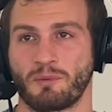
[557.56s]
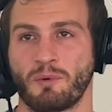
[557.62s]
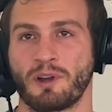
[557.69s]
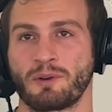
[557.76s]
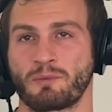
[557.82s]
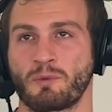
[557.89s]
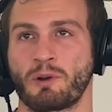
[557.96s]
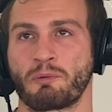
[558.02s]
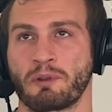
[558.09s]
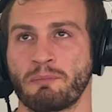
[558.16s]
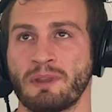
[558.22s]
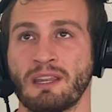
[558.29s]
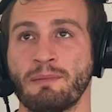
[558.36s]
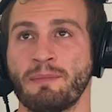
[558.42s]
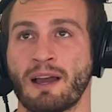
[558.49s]
what what we
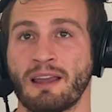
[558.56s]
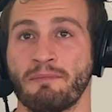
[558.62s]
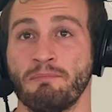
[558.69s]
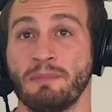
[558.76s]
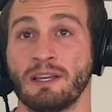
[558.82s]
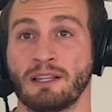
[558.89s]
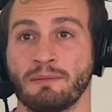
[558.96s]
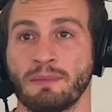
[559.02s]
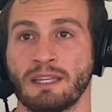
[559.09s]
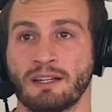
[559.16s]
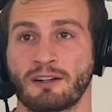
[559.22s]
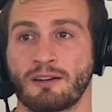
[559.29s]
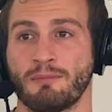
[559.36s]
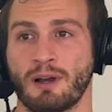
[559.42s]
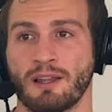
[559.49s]
mean by a
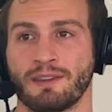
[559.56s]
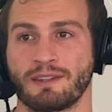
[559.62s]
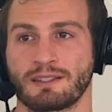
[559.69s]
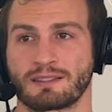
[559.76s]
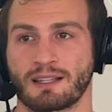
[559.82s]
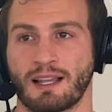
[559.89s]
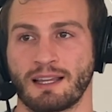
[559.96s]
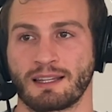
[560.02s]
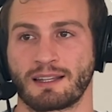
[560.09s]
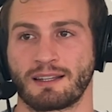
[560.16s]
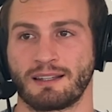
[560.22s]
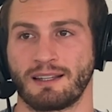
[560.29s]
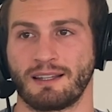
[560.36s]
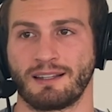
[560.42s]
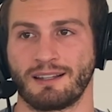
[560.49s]
millimeter a month is like
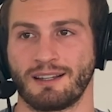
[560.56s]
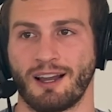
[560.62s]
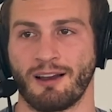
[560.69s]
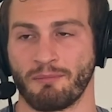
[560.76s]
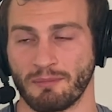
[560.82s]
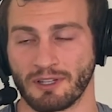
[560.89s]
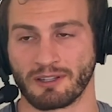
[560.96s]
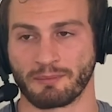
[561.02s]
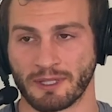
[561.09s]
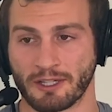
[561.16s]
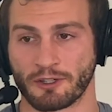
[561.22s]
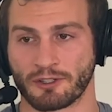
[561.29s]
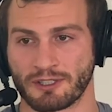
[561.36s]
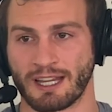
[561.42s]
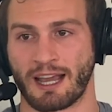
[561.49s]
a
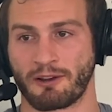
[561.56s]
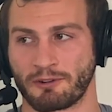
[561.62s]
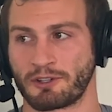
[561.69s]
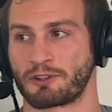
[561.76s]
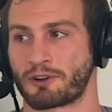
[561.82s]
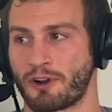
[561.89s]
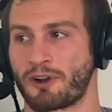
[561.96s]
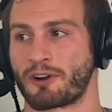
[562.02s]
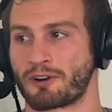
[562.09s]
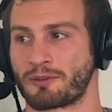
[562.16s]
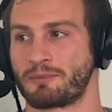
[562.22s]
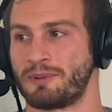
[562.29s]
millimeter down your arm